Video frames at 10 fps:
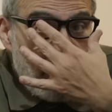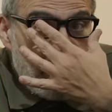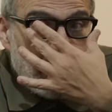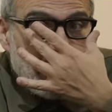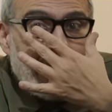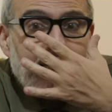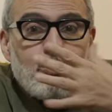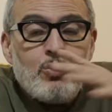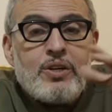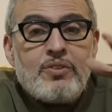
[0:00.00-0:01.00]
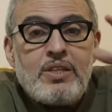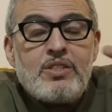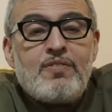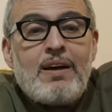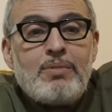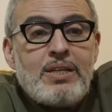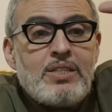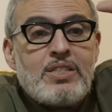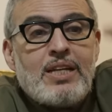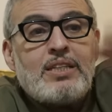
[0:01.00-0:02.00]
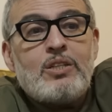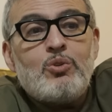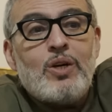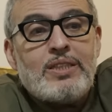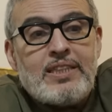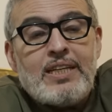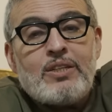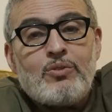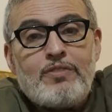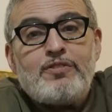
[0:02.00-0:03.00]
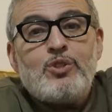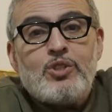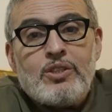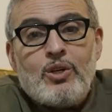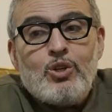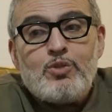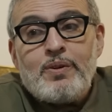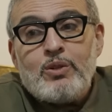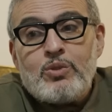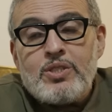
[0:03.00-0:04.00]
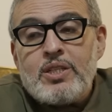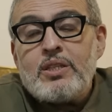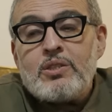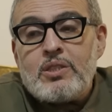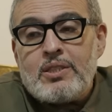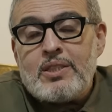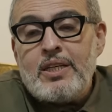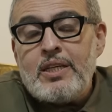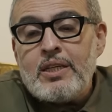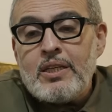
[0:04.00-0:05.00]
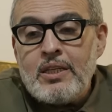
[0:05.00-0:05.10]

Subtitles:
exactly where these families had who had taken refuge in the hospital were staying.